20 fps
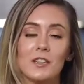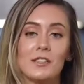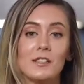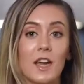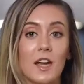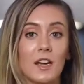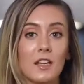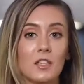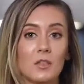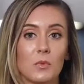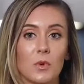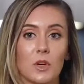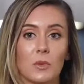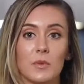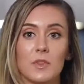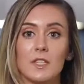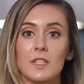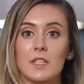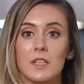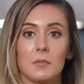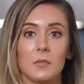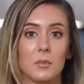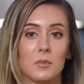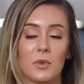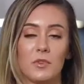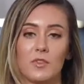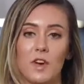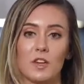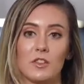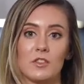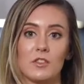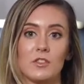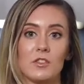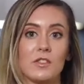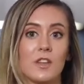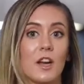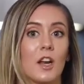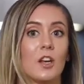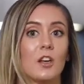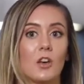is getting to work with a team of professionals
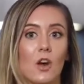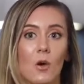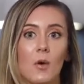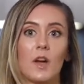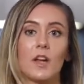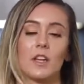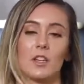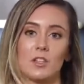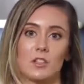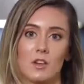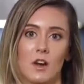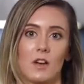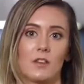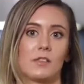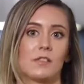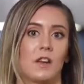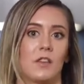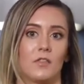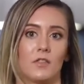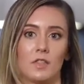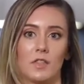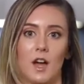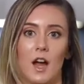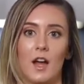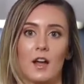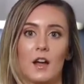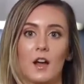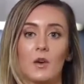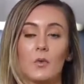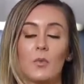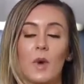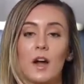that I know I can trust and rely on